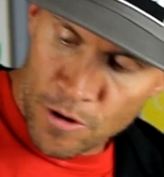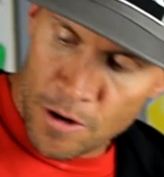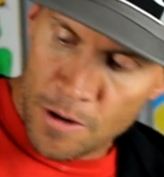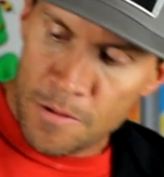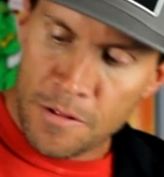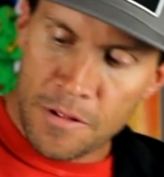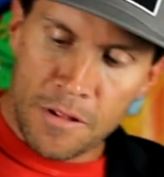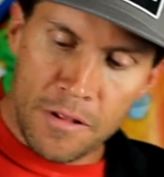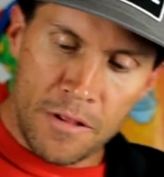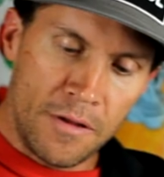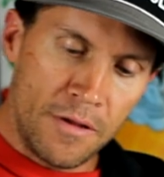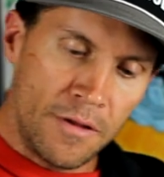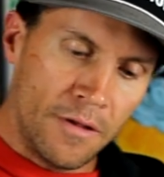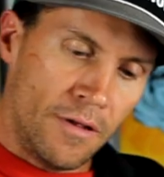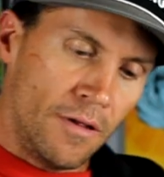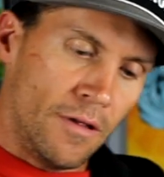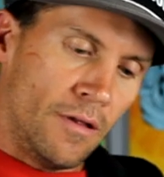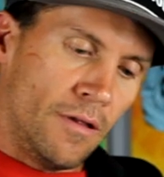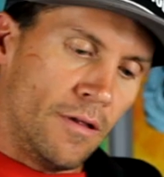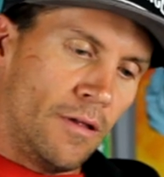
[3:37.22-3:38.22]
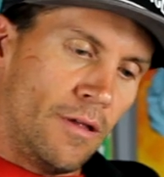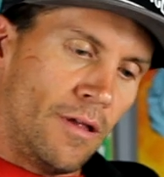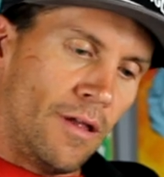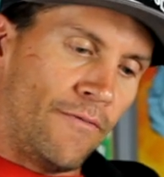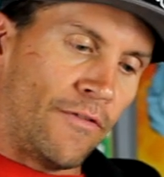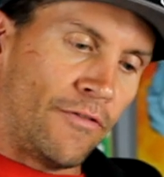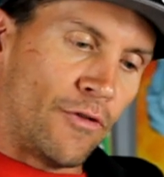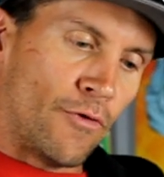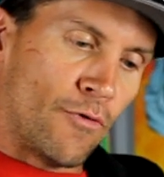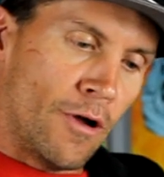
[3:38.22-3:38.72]
ones. And
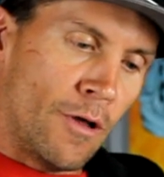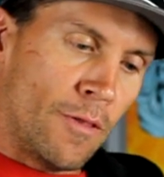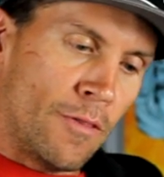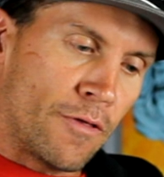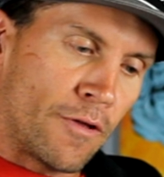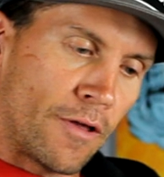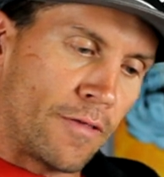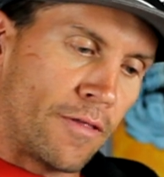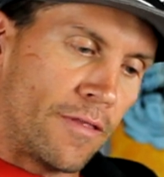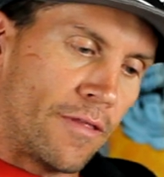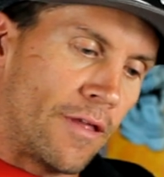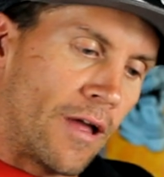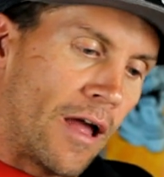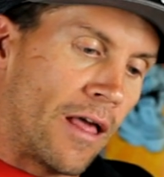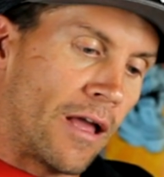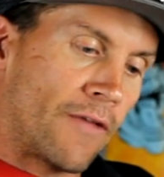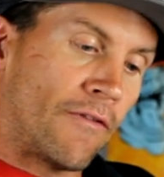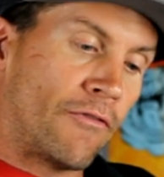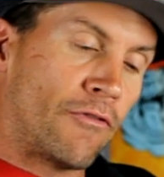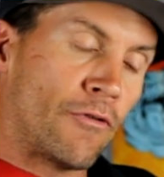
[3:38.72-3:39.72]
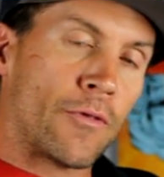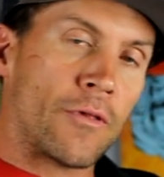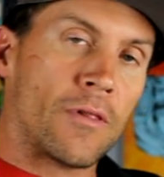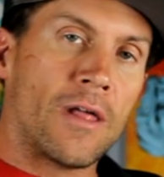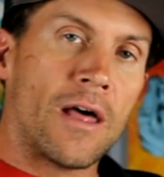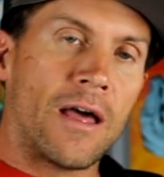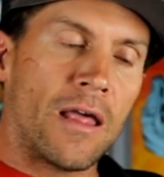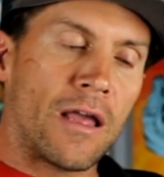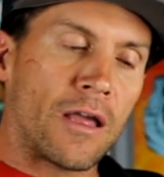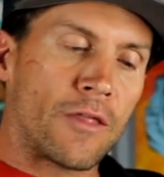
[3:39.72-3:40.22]
51s, because I like 51s a
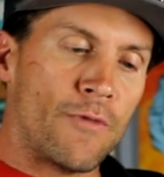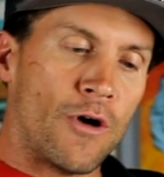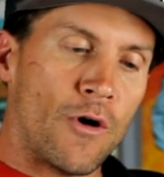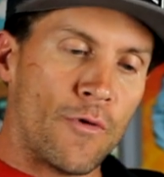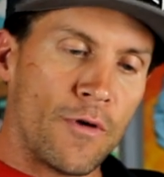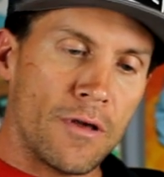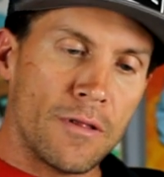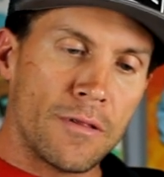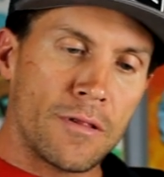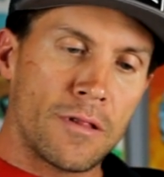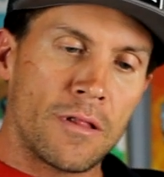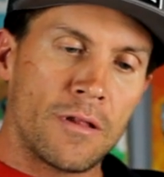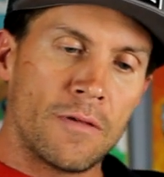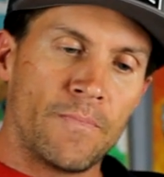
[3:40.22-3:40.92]
lot. I like small wheels.